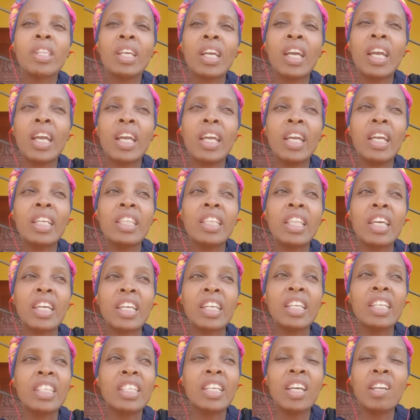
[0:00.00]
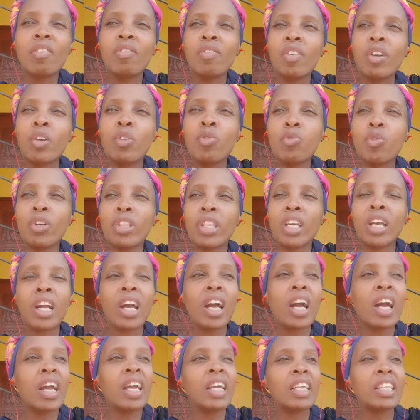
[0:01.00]
the retail value for the
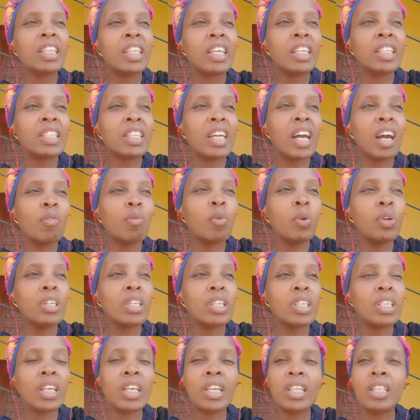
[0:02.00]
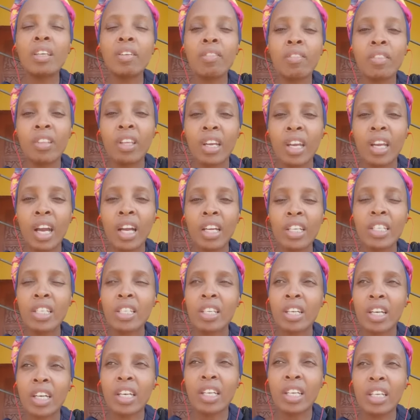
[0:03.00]
car at that time will say the car is
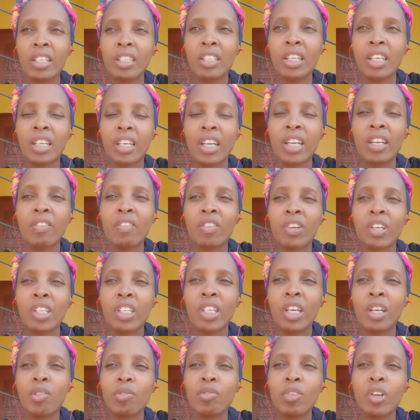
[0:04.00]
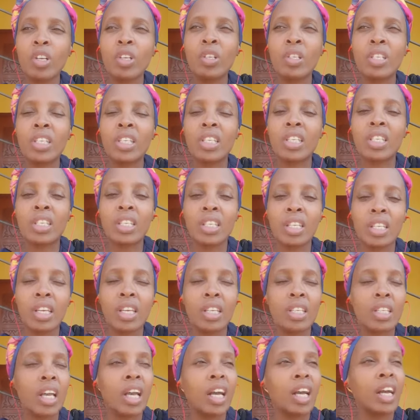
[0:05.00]
the retail value is
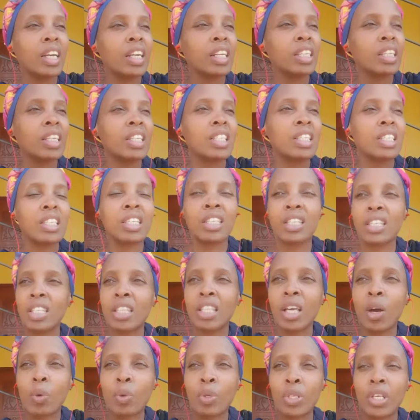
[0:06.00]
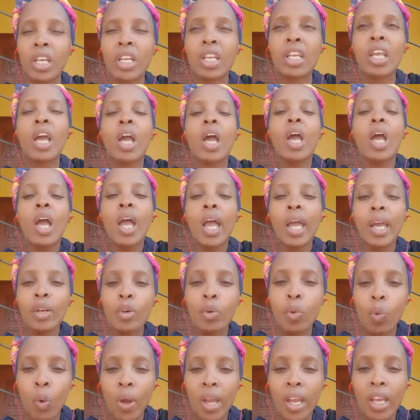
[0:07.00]
160,000,
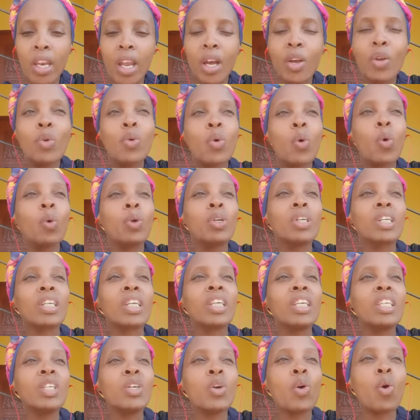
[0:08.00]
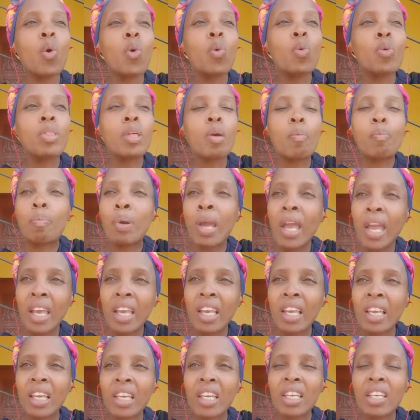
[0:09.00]
and where now you already owe the
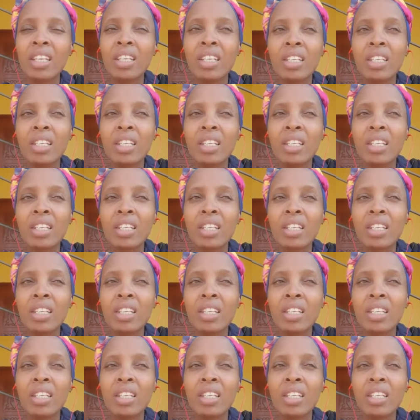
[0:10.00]
bank